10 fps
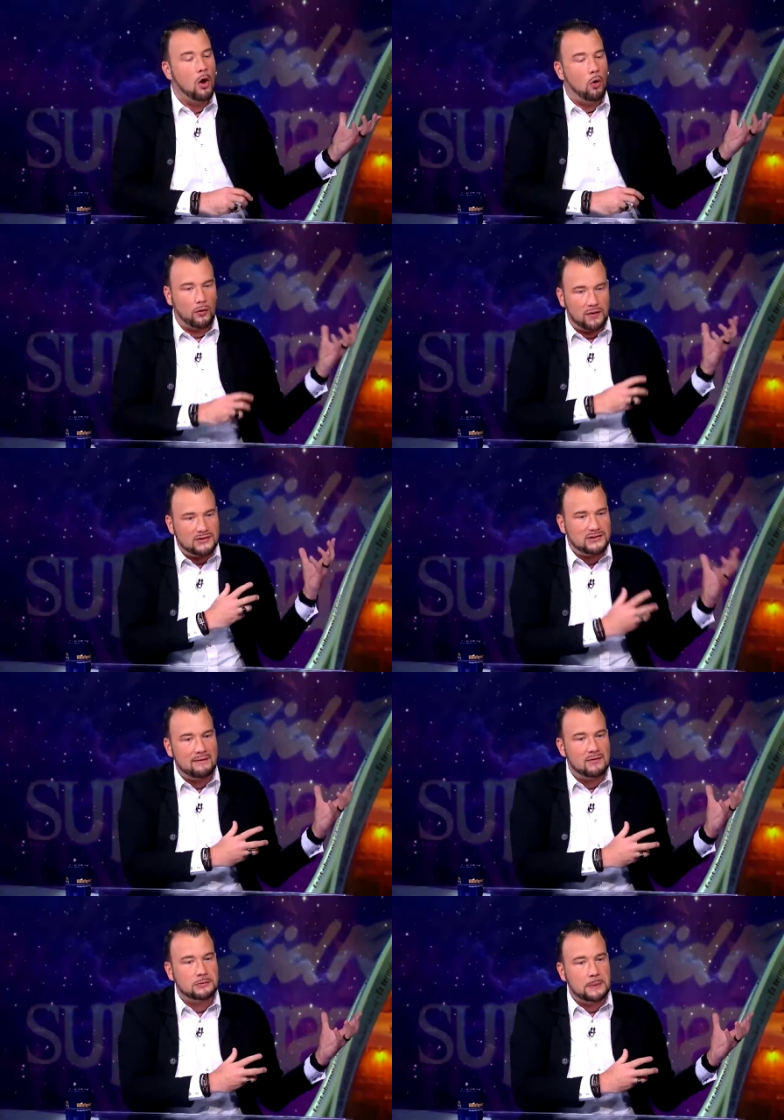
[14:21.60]
or the
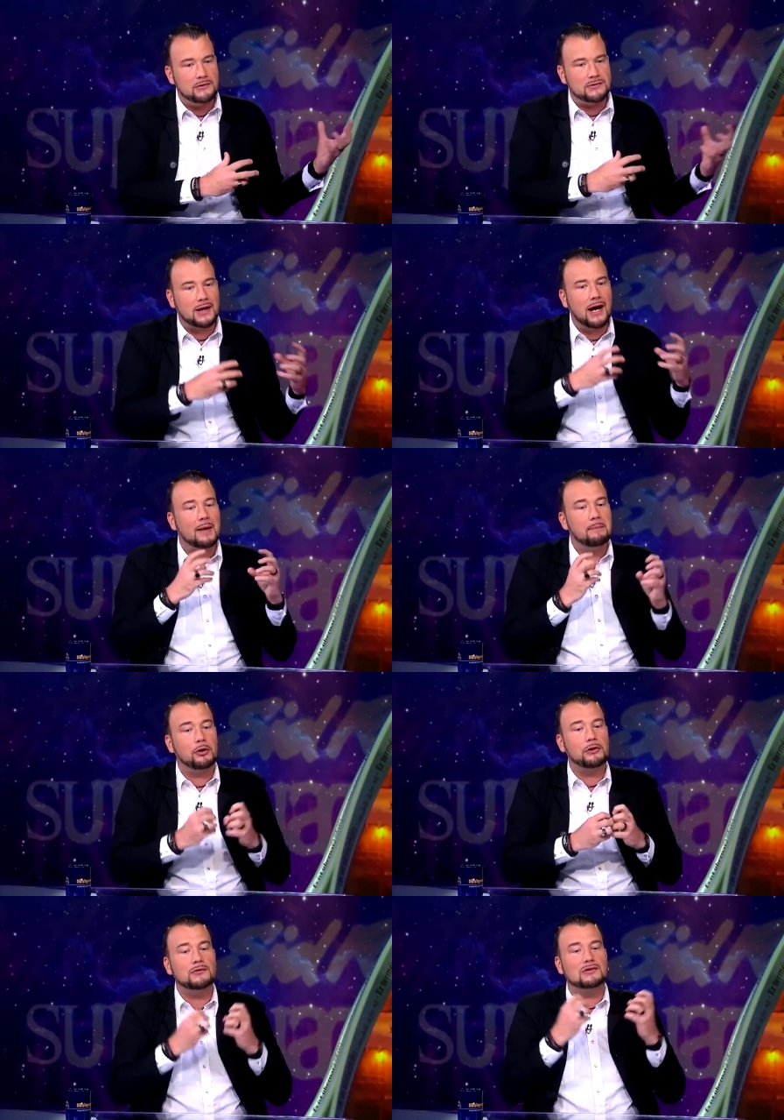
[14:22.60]
seven spirits of God
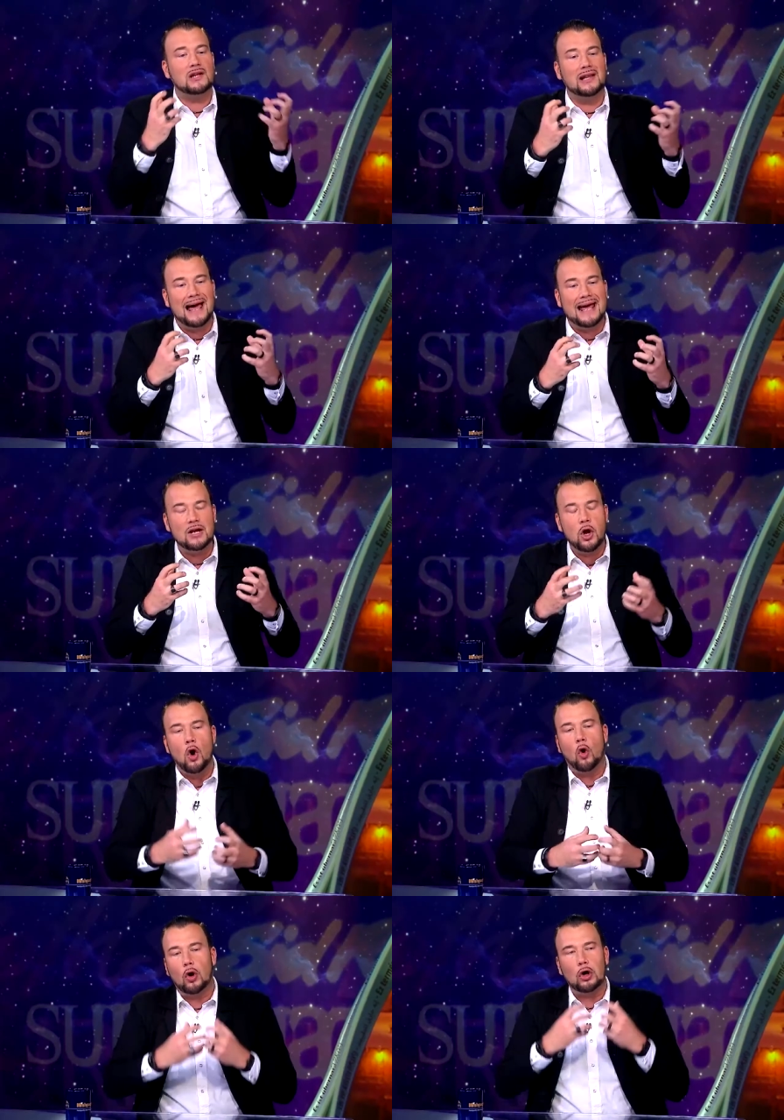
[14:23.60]
produce light
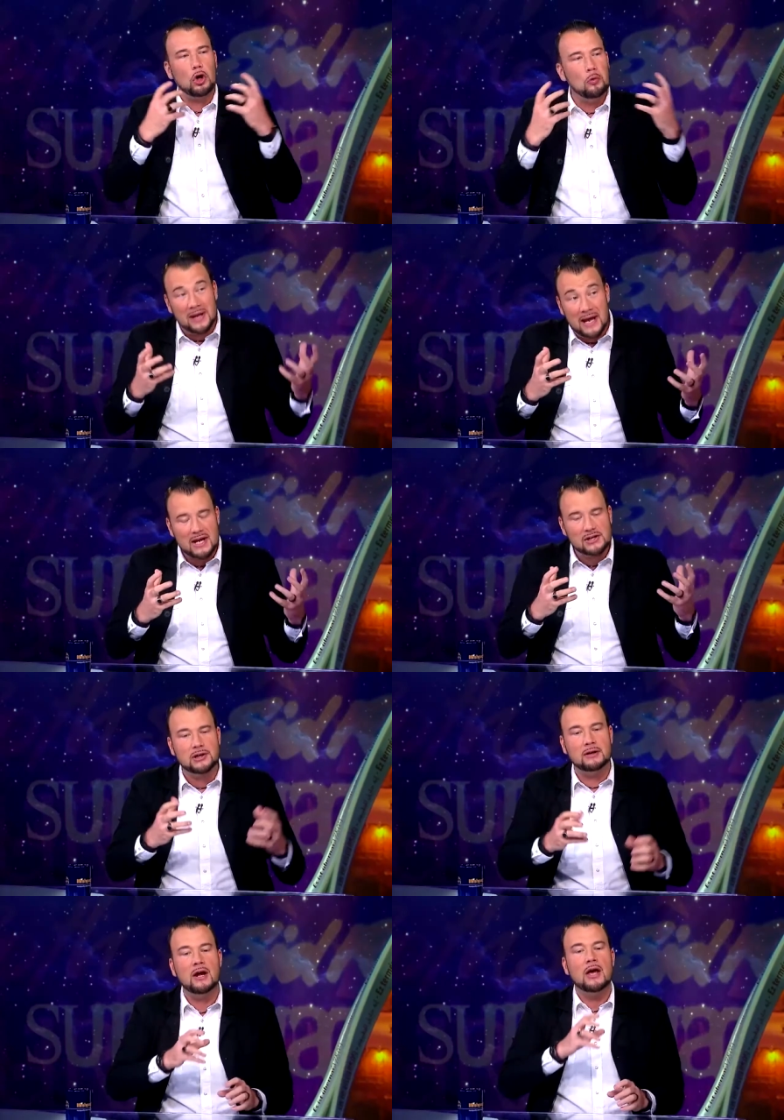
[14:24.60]
or
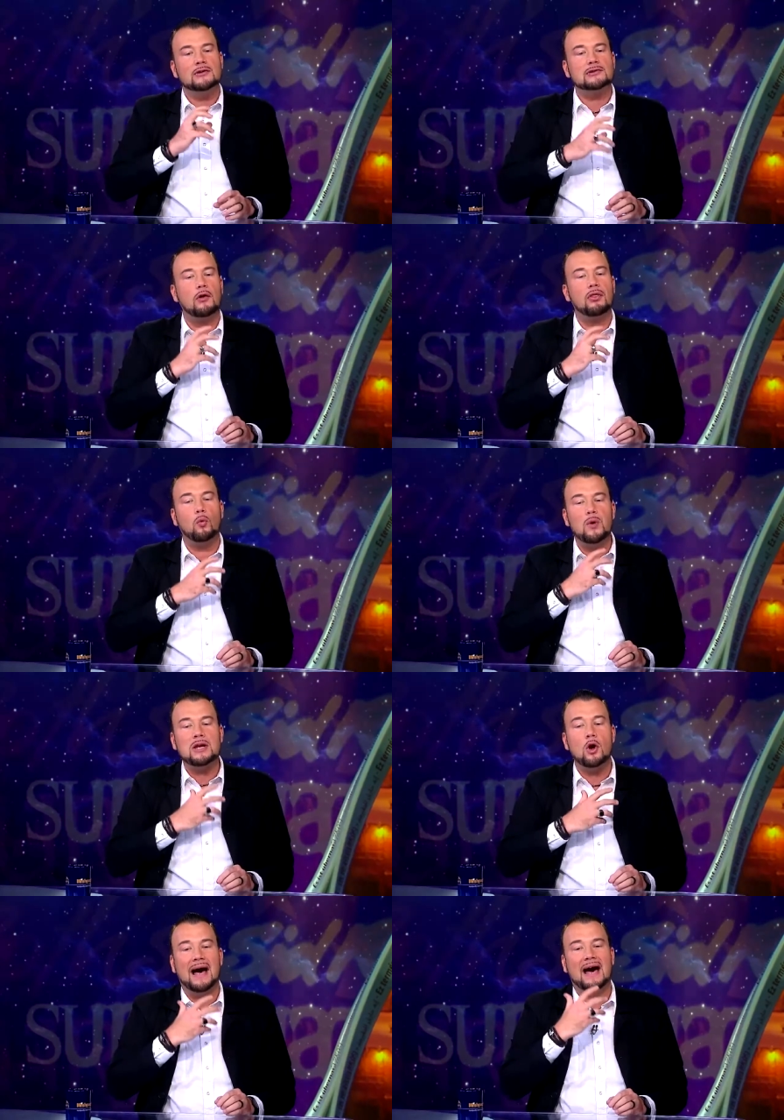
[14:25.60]
illumination so that we
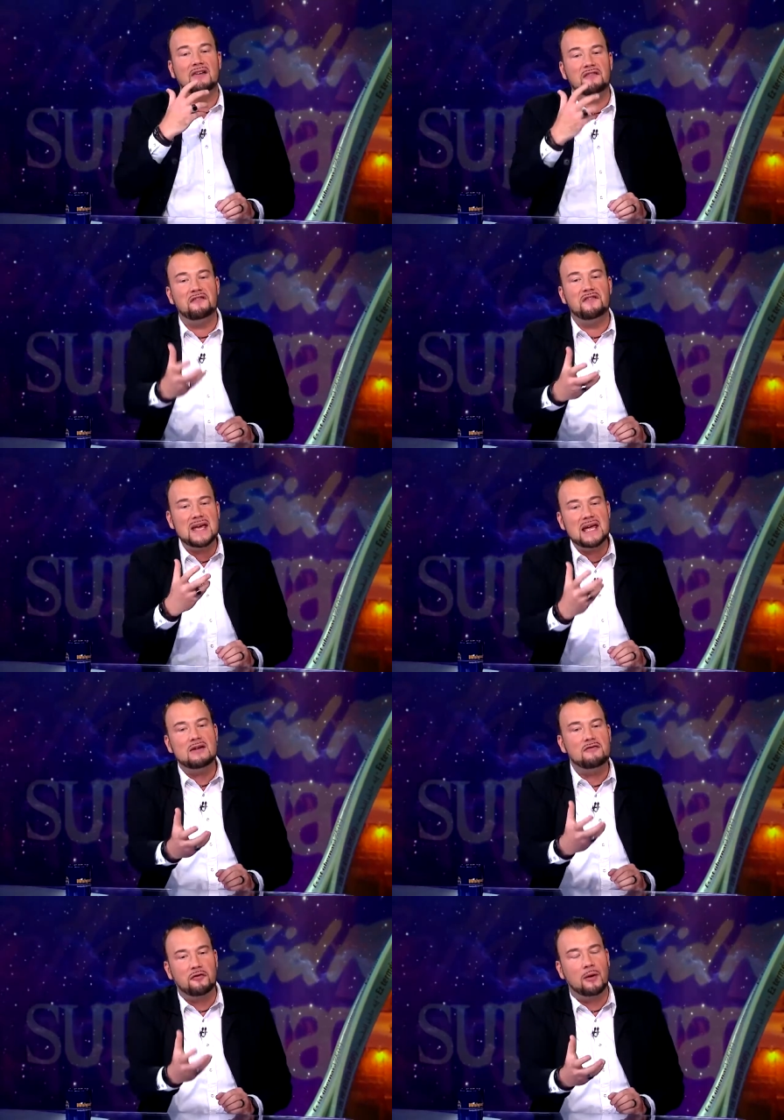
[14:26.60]
know how to
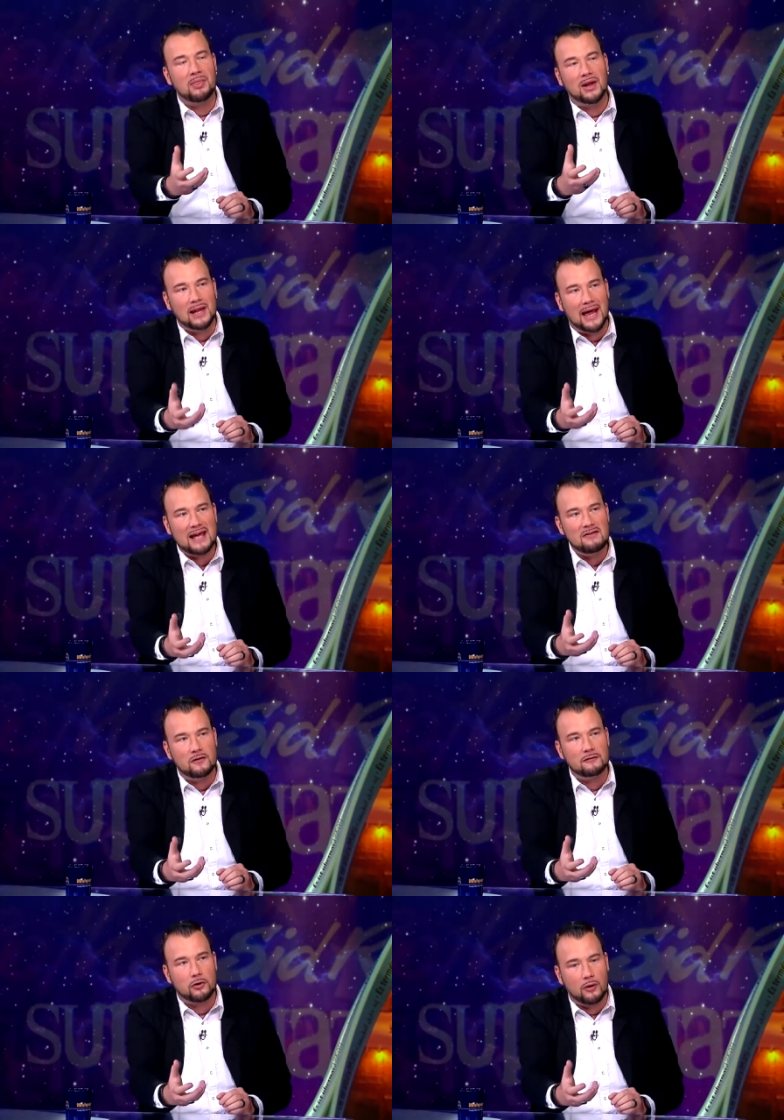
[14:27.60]
feed from the life
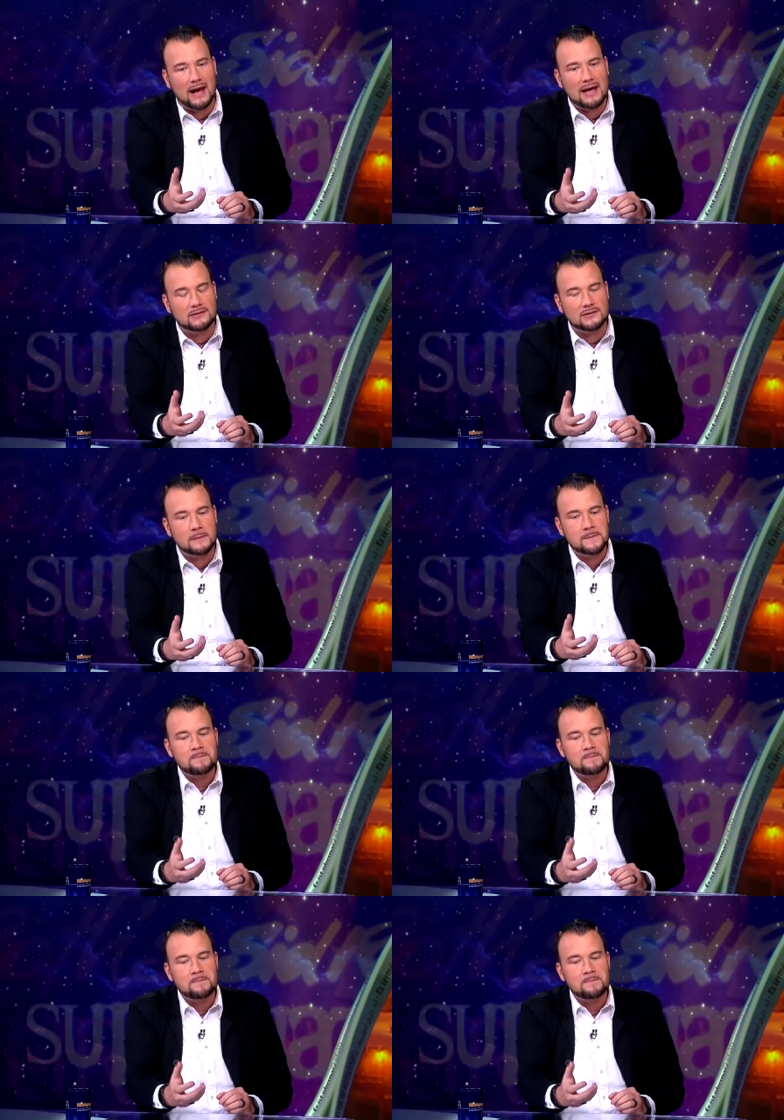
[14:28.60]
of Christ.